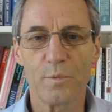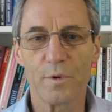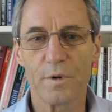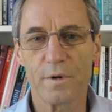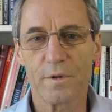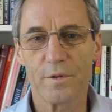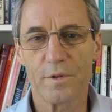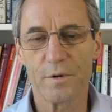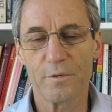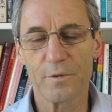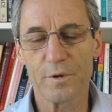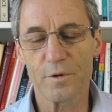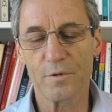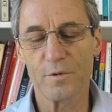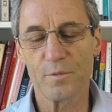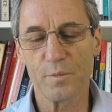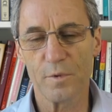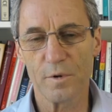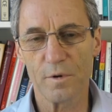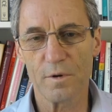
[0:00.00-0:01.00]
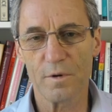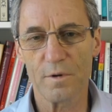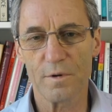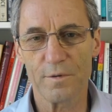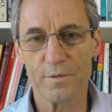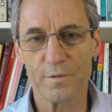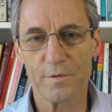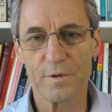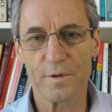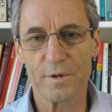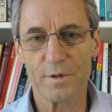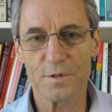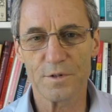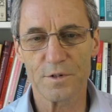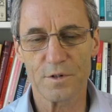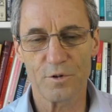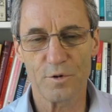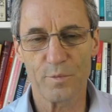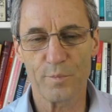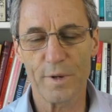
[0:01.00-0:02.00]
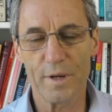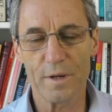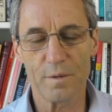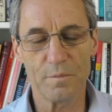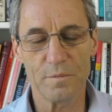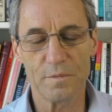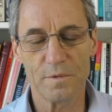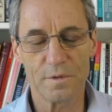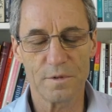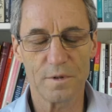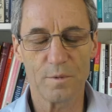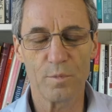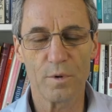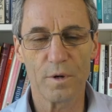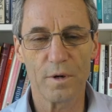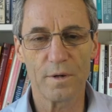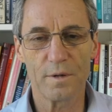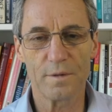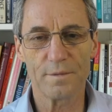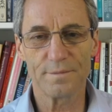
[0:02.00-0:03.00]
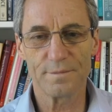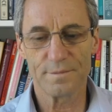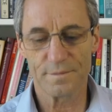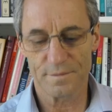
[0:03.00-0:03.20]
by a theoretical model of the cerebellum in your brain.